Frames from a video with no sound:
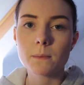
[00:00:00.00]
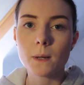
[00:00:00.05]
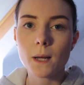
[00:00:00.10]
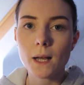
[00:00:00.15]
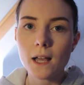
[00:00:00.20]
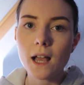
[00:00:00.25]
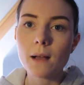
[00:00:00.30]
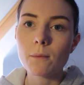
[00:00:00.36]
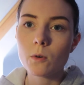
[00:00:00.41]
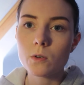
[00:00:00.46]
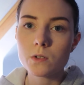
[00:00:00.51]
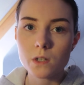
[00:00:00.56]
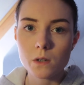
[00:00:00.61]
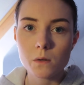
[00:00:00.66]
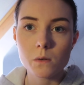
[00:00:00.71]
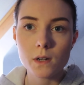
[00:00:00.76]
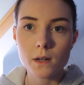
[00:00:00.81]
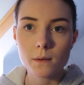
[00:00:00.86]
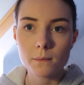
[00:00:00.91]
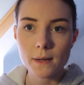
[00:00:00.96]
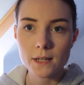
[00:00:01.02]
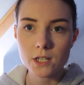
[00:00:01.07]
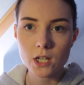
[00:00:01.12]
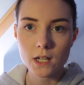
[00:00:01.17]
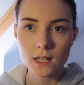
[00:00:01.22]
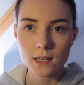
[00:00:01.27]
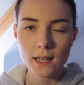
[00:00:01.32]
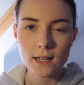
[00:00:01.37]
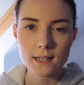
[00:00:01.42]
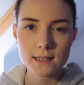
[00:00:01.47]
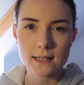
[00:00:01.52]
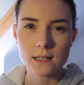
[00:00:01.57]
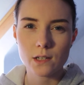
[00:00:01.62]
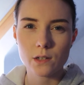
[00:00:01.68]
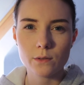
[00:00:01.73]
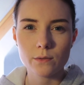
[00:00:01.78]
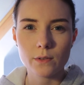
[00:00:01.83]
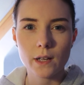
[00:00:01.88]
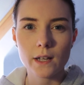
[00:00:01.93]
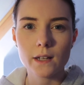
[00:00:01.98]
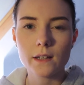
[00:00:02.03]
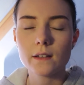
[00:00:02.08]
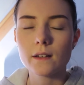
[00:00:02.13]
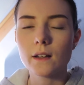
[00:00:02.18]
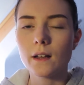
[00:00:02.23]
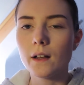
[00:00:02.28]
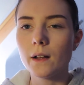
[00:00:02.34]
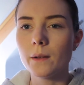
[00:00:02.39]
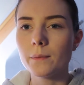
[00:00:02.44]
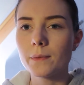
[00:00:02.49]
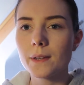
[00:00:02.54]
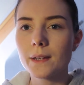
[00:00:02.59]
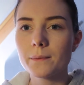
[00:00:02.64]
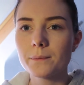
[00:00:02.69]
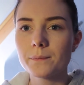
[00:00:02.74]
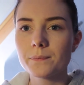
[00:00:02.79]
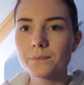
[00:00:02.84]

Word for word: but I am also a major collector of like um,